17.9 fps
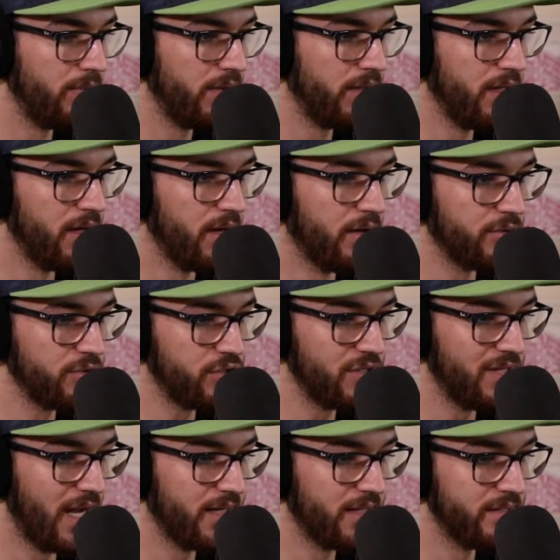you know,
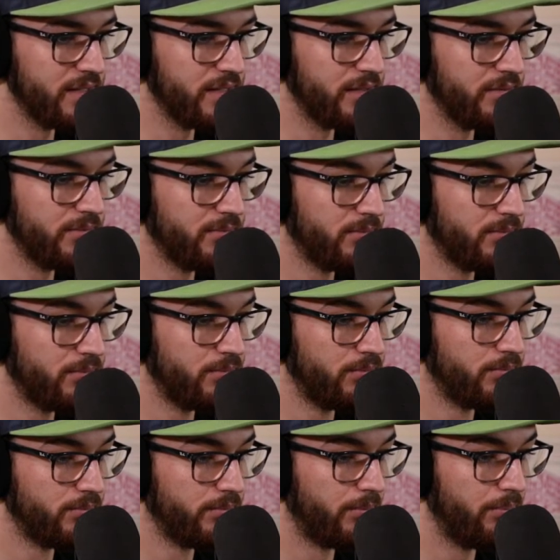she had to
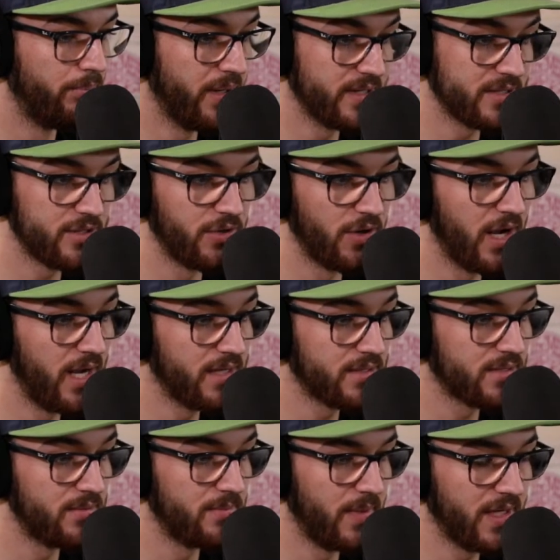bust her
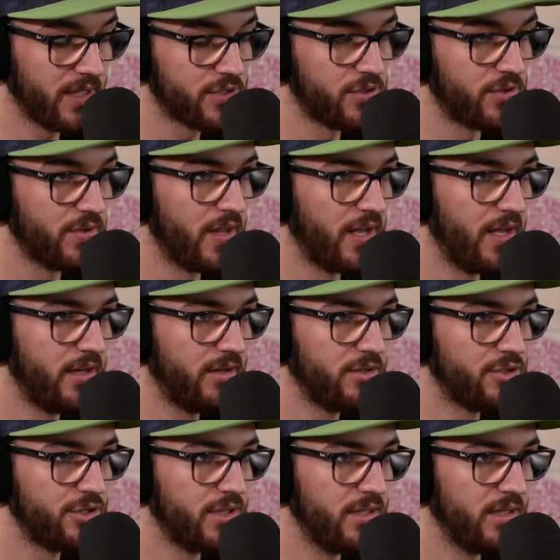ass and make sure that
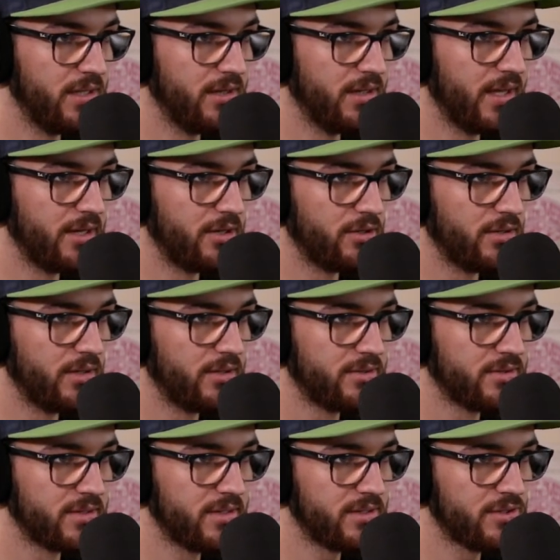she didn't let her
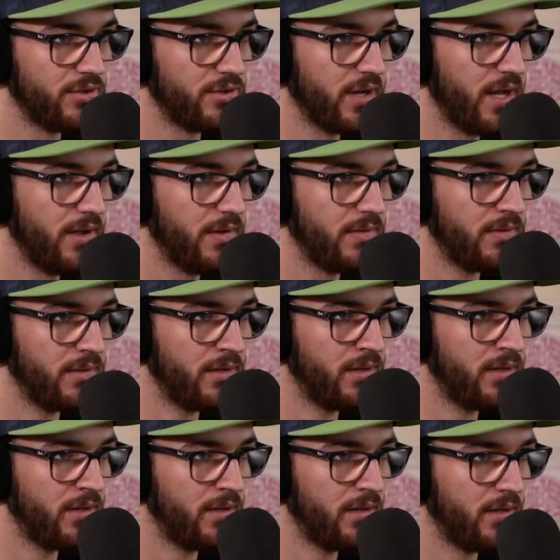little sister down.
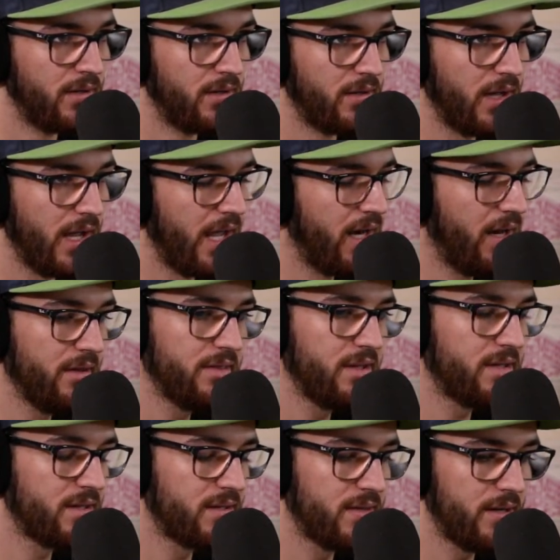Mm-hmm. And I
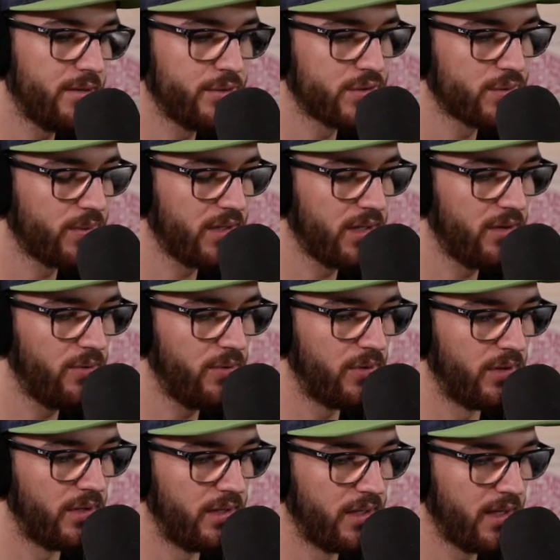thought that that was really
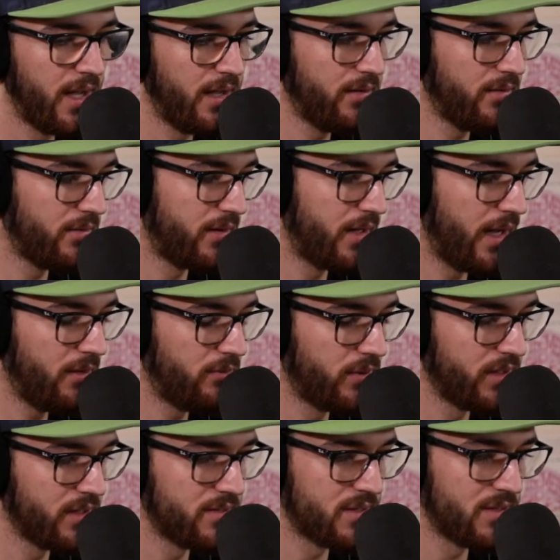cool. And that
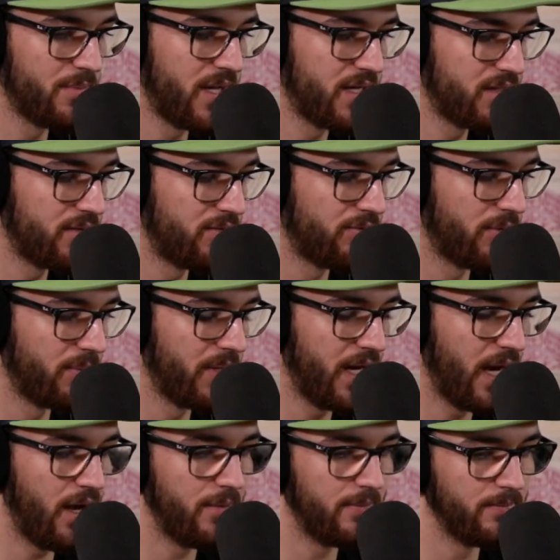really cemented for
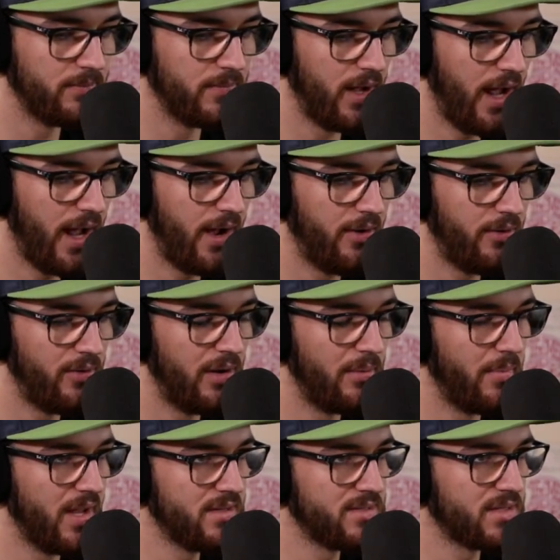me how
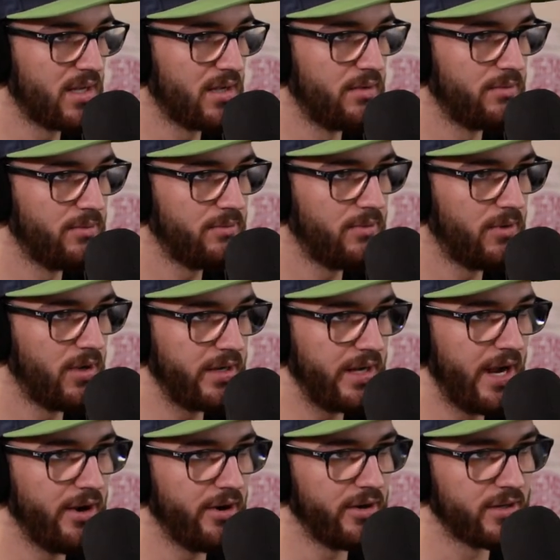amazing of a
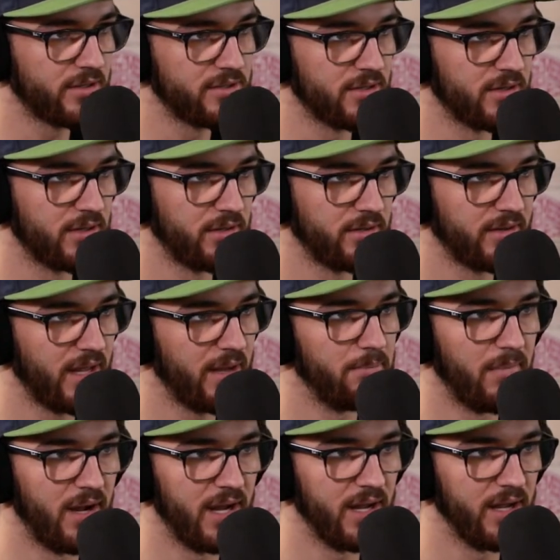character that
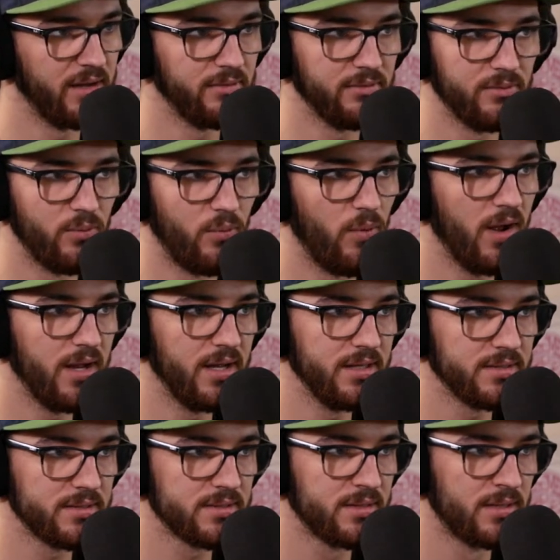Mai
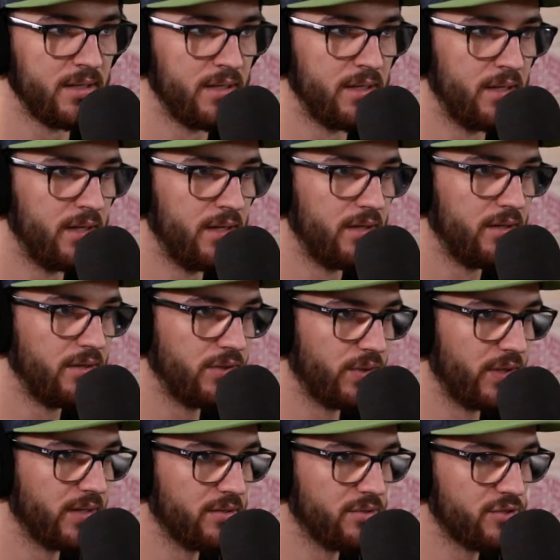was
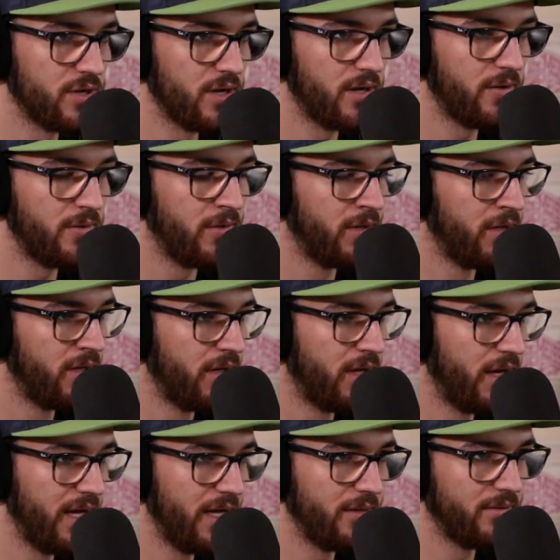during the show. Yeah,
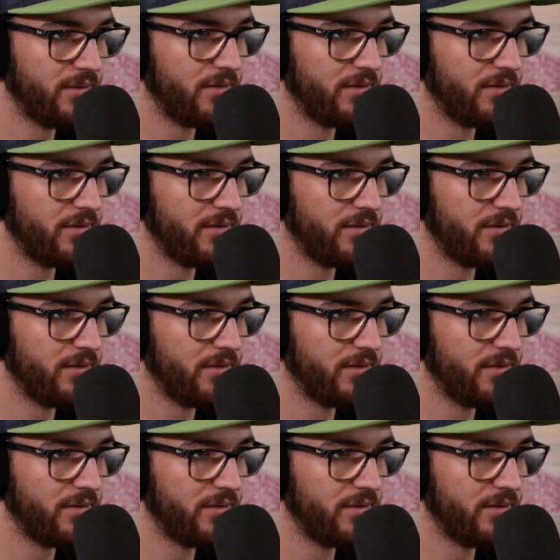because